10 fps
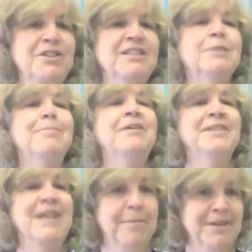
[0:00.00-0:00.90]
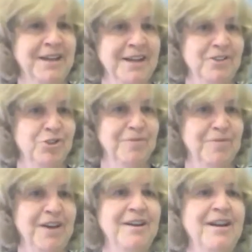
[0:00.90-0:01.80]
it's about the application.
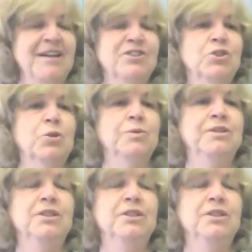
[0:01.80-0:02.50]
And so